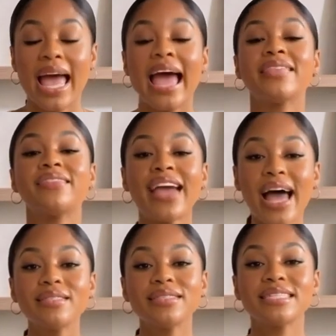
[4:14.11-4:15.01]
and
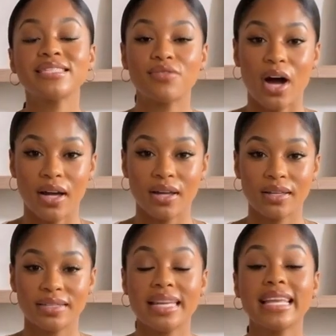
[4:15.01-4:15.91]
thousands of
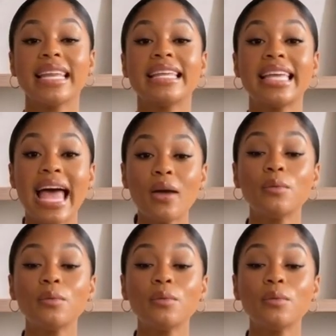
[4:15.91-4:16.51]
dollars can now